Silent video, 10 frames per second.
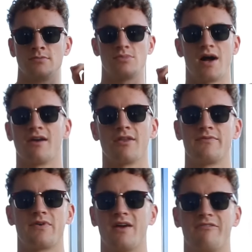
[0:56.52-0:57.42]
But I got
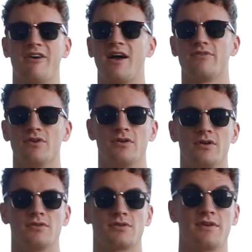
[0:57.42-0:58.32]
them for like
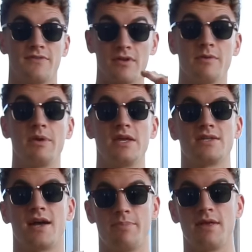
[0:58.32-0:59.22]
€5. If you're on the
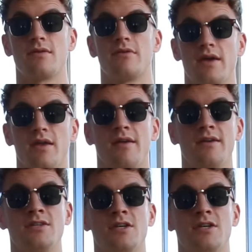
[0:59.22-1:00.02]
beach in Ibiza, right,